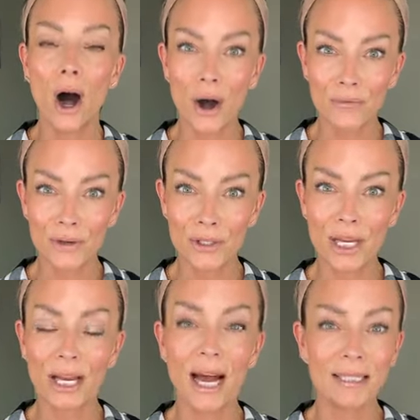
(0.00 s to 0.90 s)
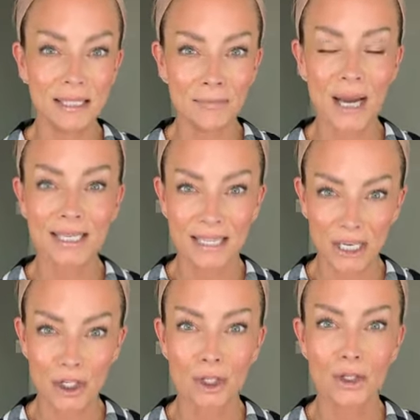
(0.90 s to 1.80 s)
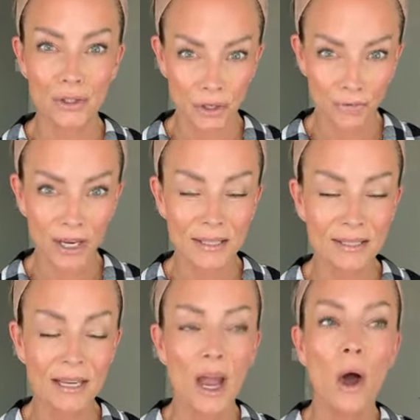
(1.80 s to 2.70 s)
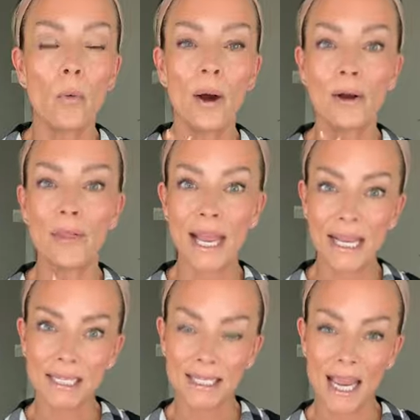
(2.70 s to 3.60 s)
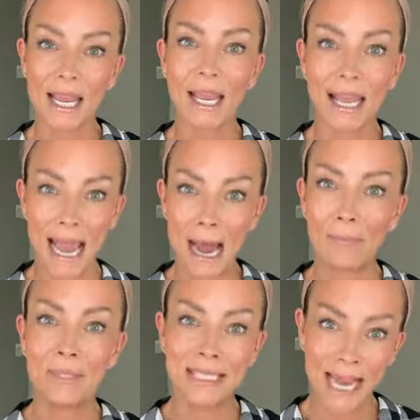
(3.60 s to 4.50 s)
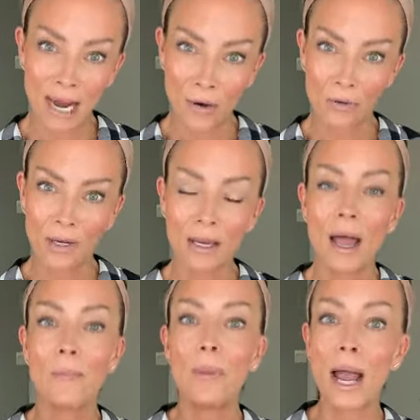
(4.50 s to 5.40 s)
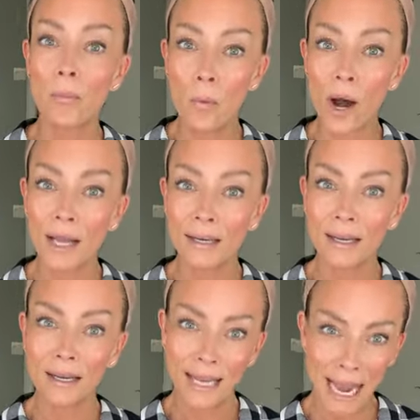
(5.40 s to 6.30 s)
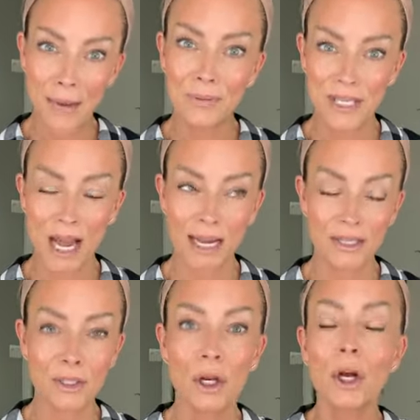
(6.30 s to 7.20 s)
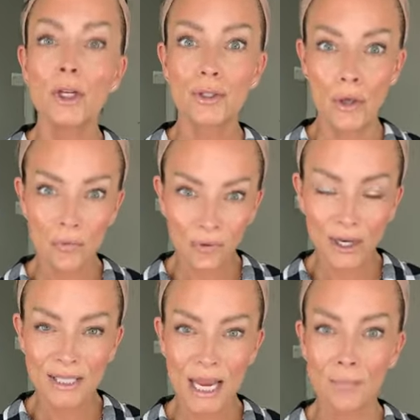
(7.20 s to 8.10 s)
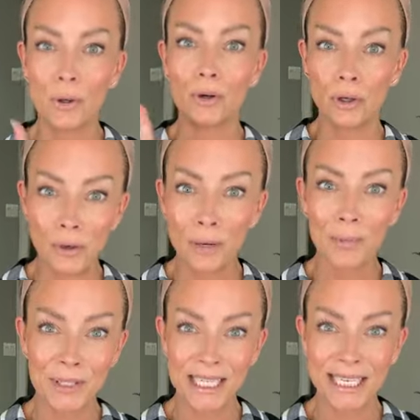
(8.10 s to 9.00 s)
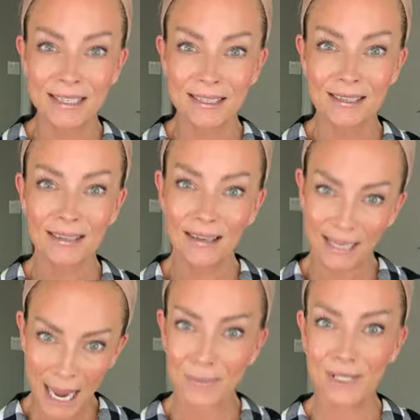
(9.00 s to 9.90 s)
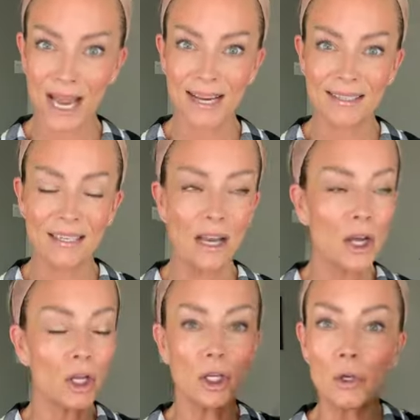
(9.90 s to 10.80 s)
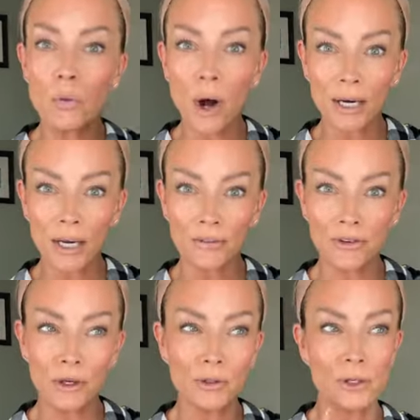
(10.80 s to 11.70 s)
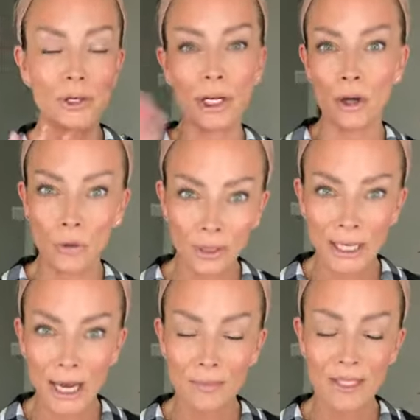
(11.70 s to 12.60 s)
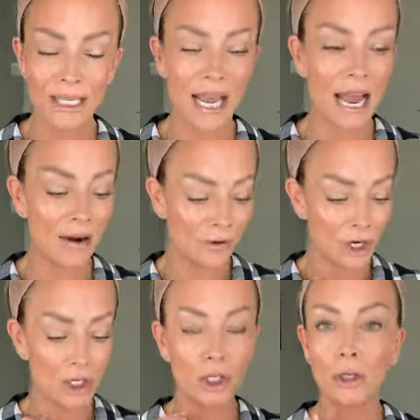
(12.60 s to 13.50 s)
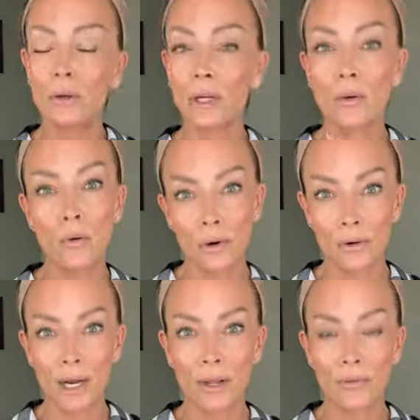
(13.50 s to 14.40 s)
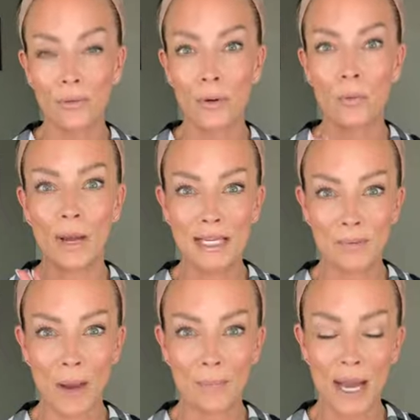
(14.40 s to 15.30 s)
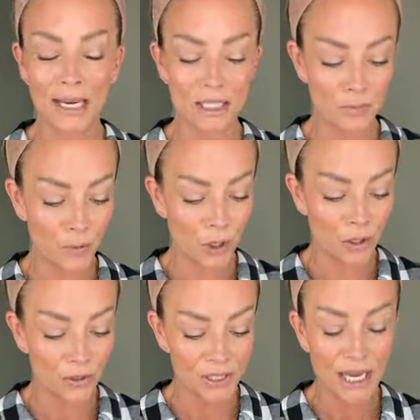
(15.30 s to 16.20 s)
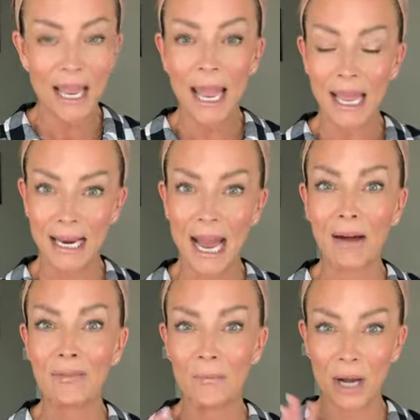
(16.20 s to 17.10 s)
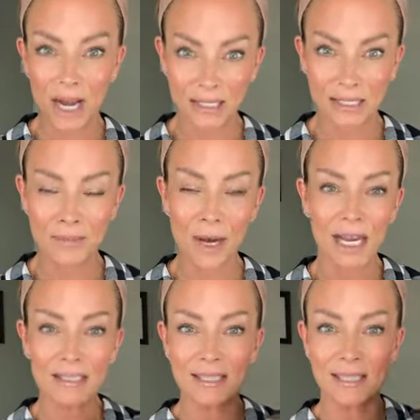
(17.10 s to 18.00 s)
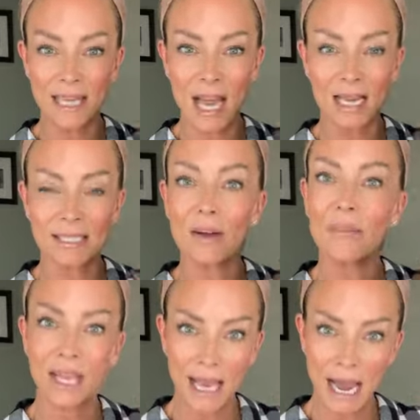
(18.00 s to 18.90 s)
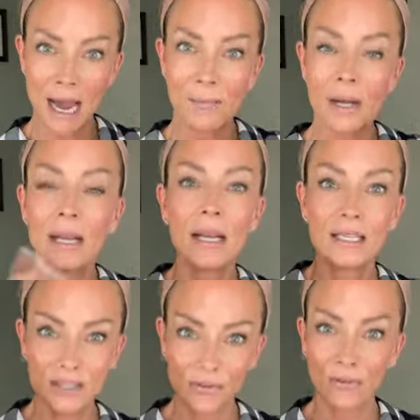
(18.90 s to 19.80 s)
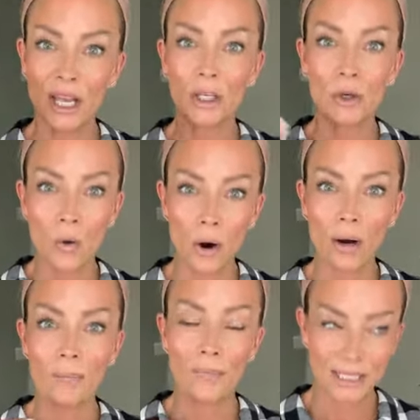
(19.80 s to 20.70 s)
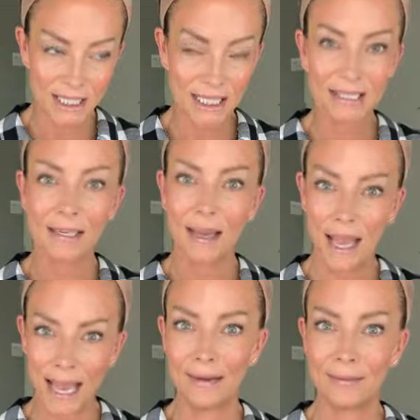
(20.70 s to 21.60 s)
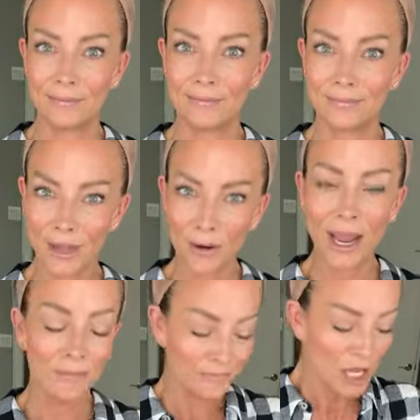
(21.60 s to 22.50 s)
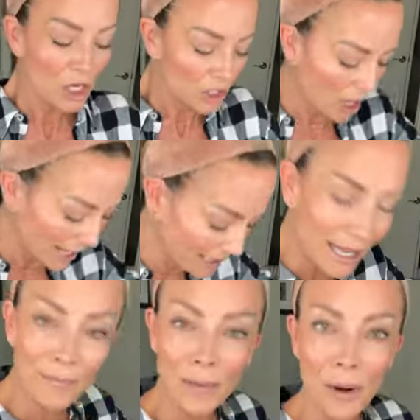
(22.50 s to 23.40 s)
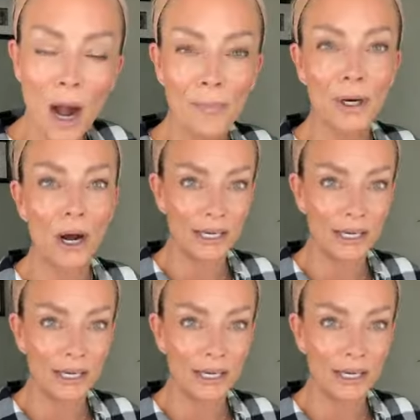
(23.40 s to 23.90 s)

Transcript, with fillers: offers a customization service where they can take a cap down by one cap size. So, for example, you're a petite cap size. You want unfiltered, it only comes in average. You can order it through Wigs by Patti's Pearls and have them customize the size of the cap to fit your petite head. Okay? All right, let me pop it